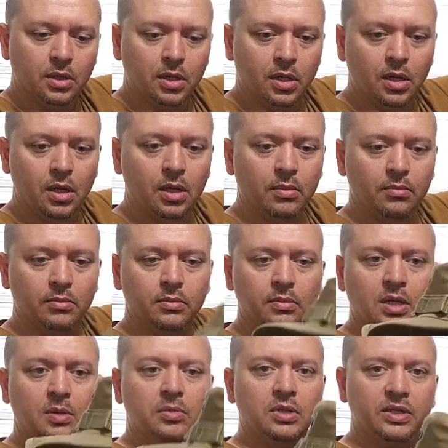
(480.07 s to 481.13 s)

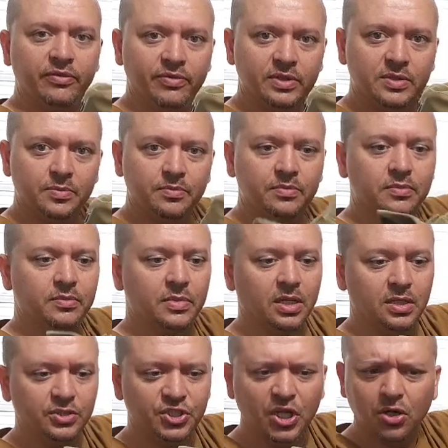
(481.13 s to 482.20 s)
I believe it's
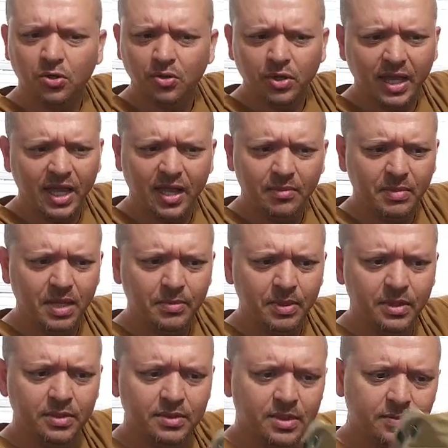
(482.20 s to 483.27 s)
a jungle hat,
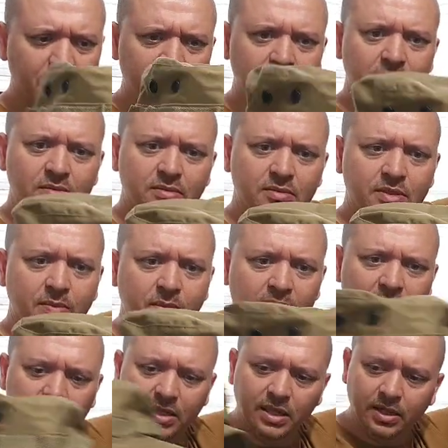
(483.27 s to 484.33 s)
maybe something
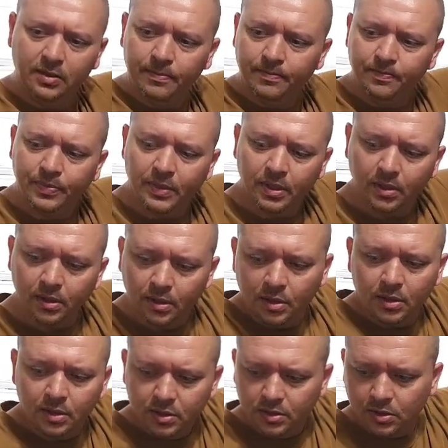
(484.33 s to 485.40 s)
like that.
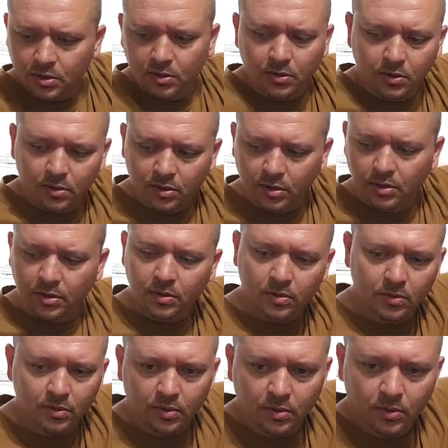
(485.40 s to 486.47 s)
So
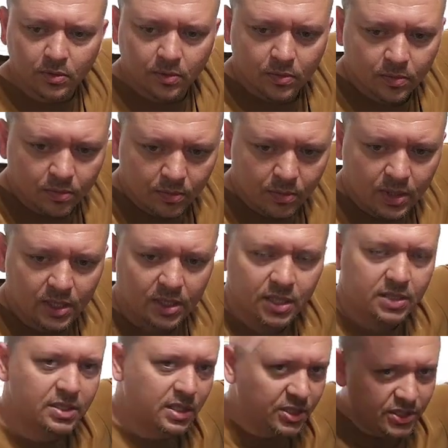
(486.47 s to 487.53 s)
being
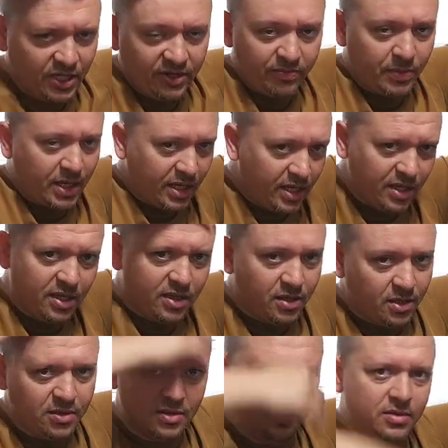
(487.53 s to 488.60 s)
as I shaved my
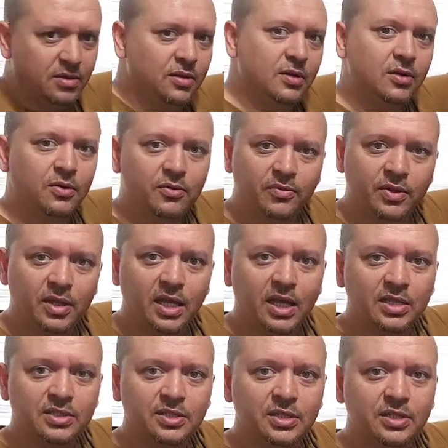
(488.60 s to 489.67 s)
head, you know, over the
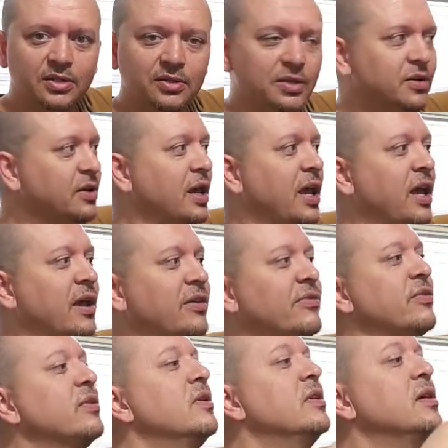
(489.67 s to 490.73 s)
last year and a
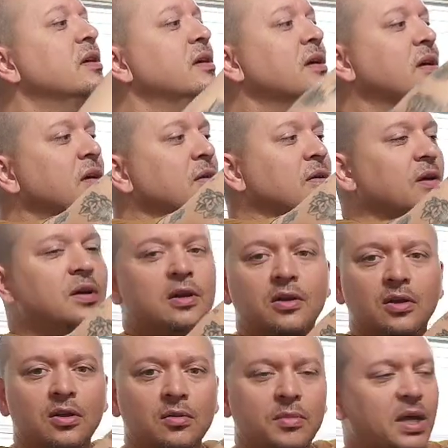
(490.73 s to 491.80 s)
half, I cut
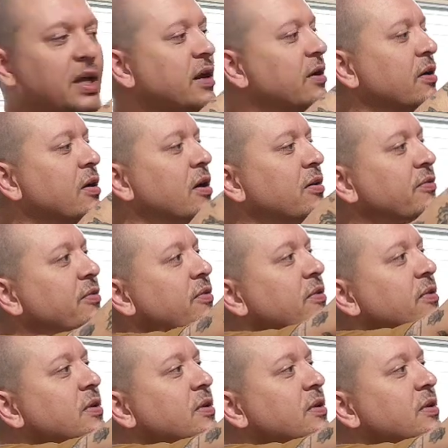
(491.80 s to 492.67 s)
all my hair off.